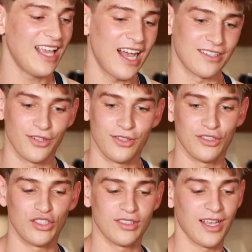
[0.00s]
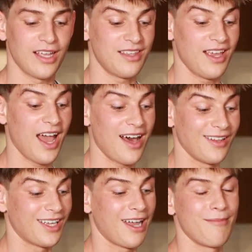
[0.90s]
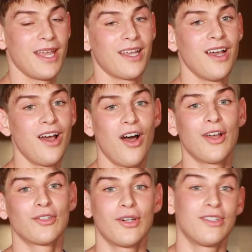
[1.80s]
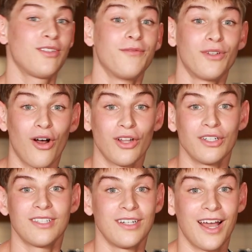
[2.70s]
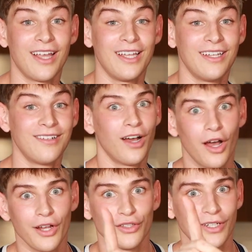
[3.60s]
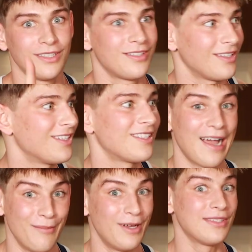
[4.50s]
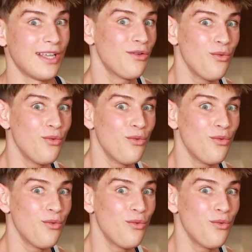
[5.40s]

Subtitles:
Yeah, so he's just like, yeah, like I make hundreds of dollars a night. Hundreds at the time. I was like,